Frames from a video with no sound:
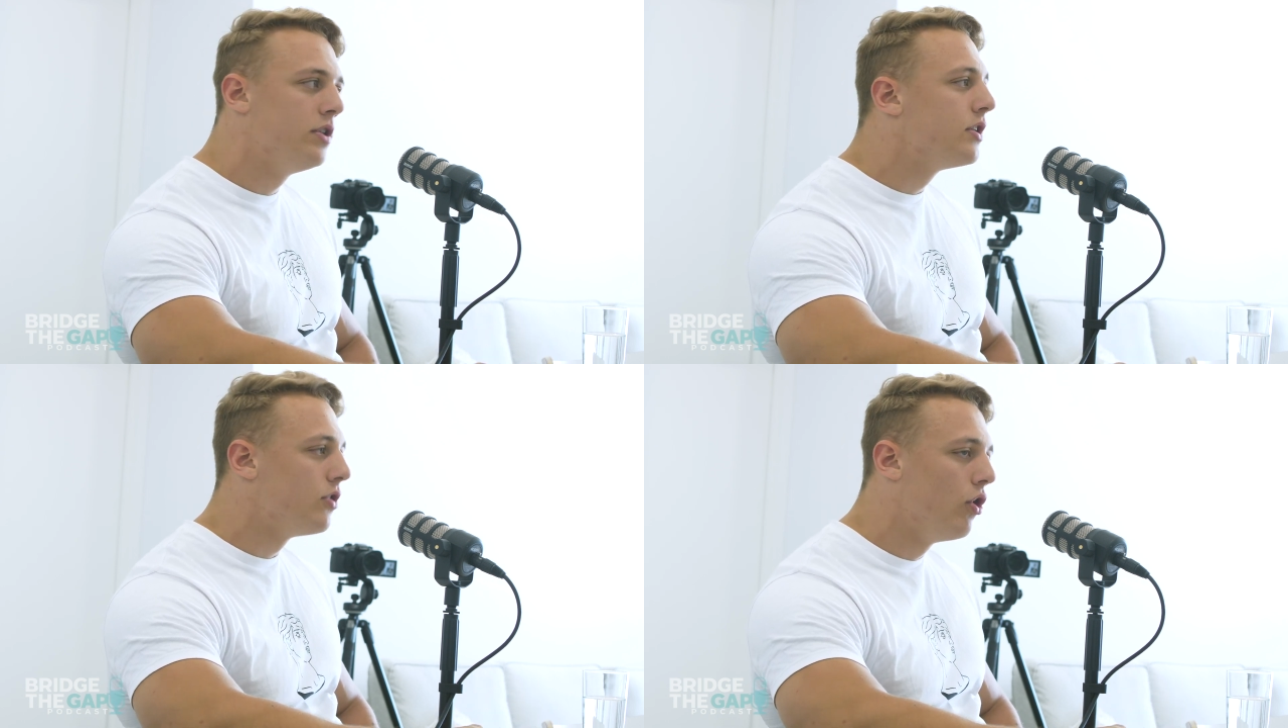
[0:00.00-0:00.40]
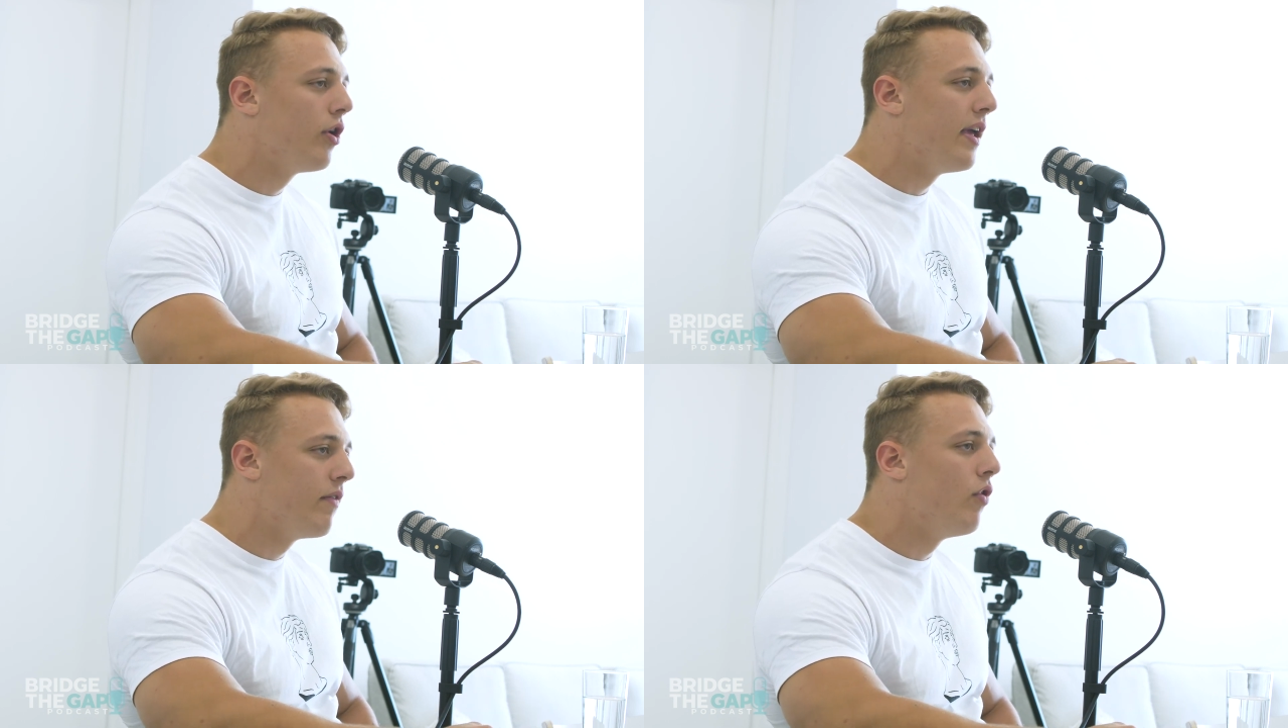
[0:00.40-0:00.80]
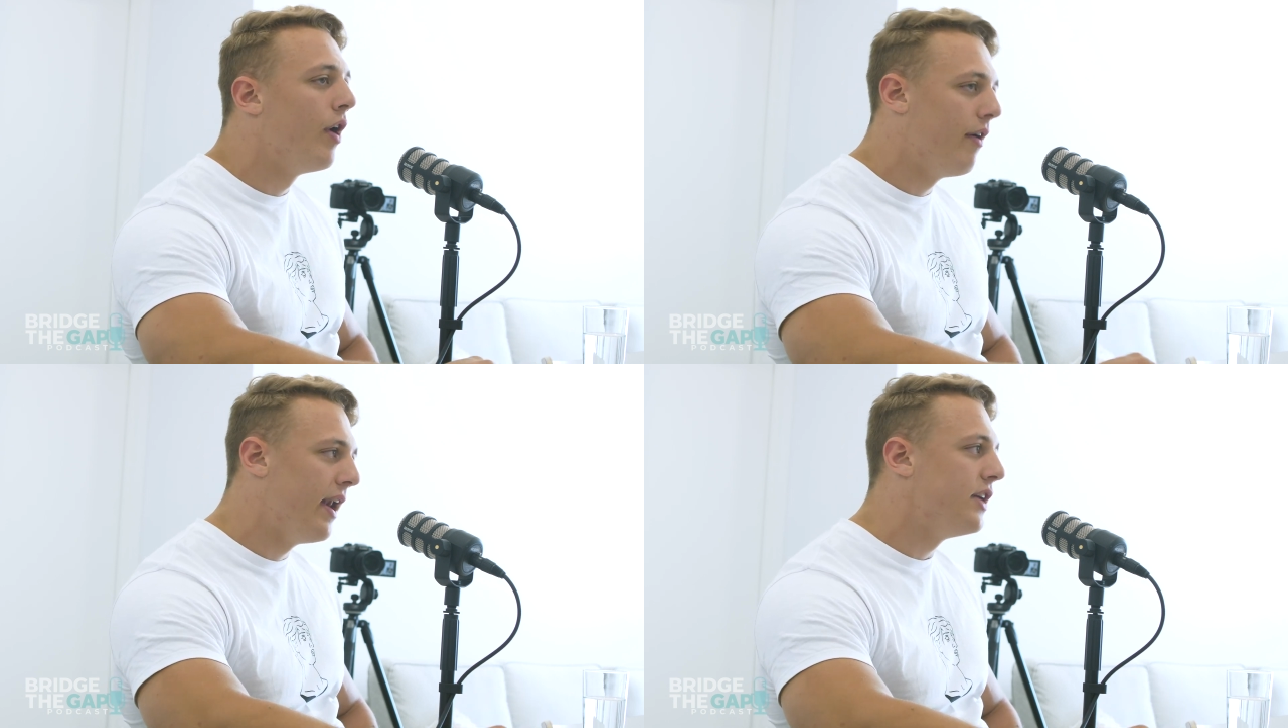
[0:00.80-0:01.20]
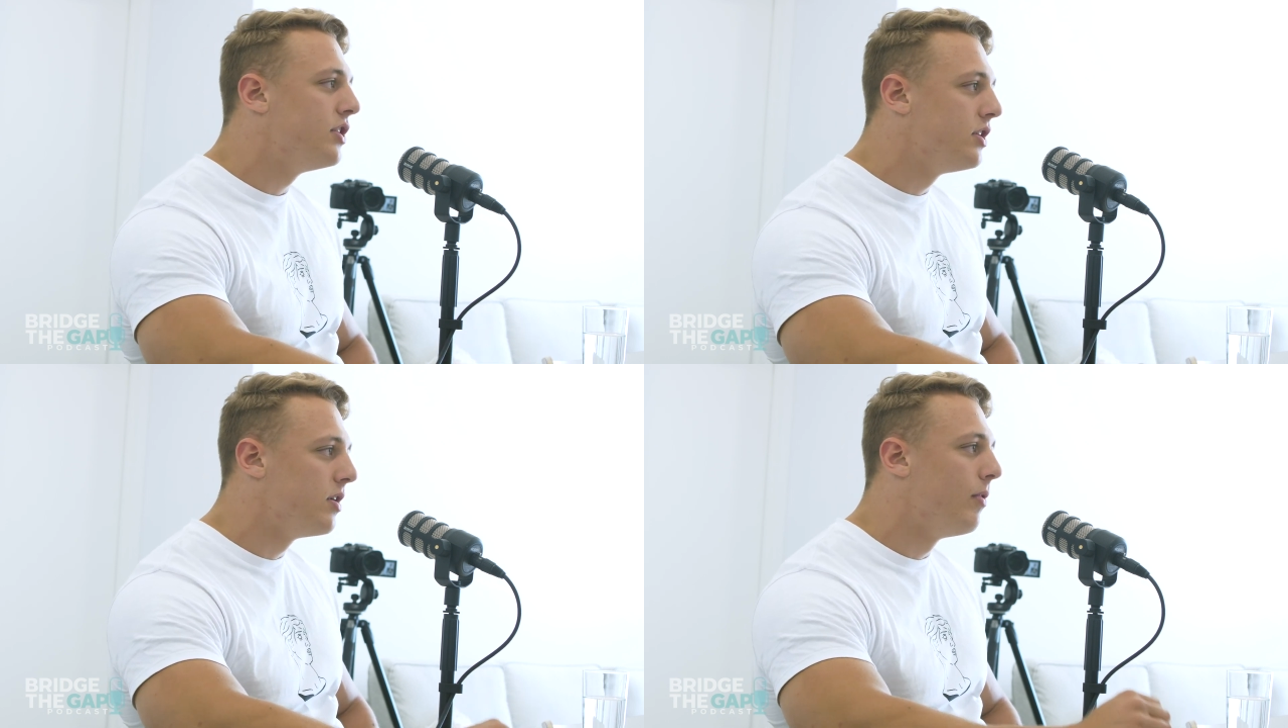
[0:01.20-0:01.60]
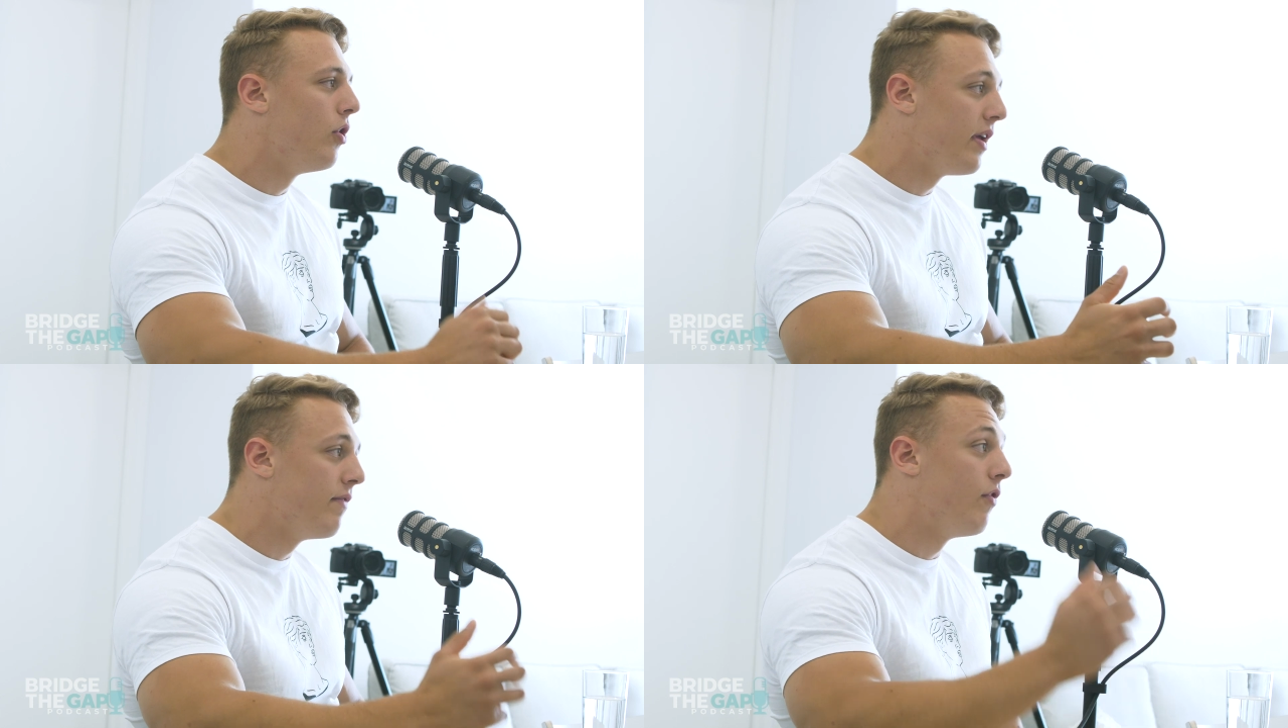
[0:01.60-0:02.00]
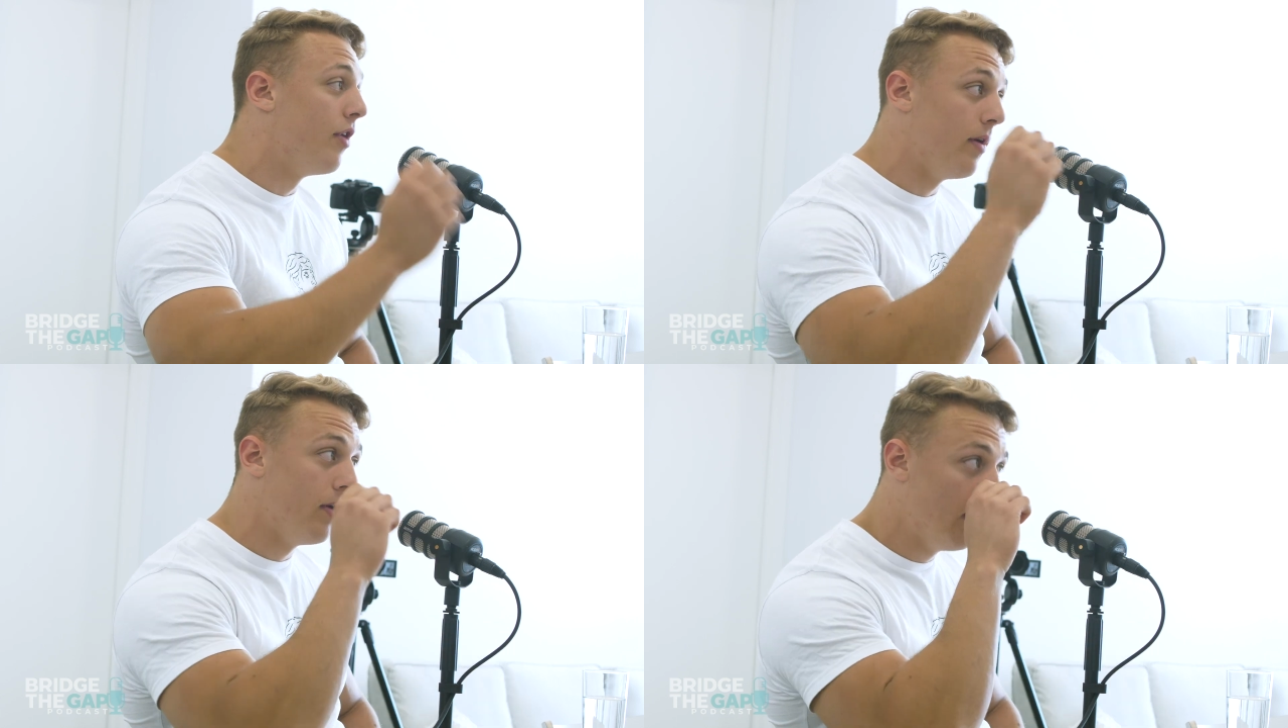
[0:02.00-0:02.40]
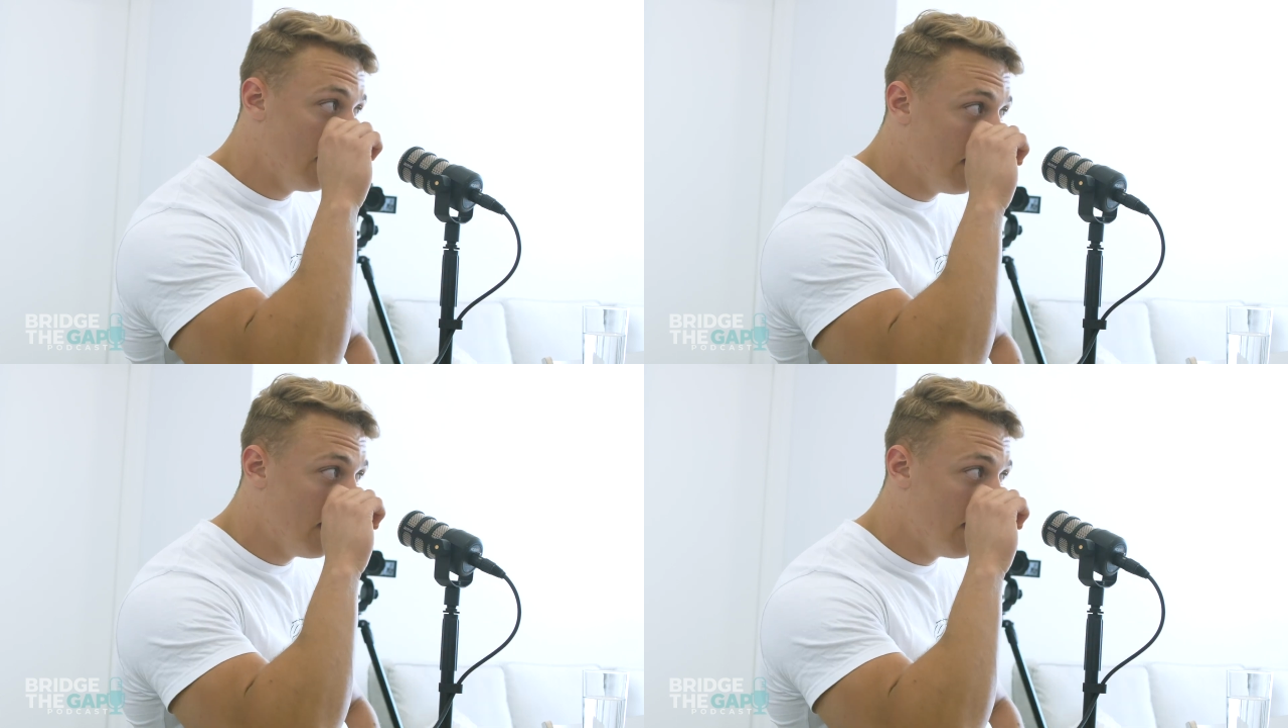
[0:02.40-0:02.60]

Just looking for a relationship, looking for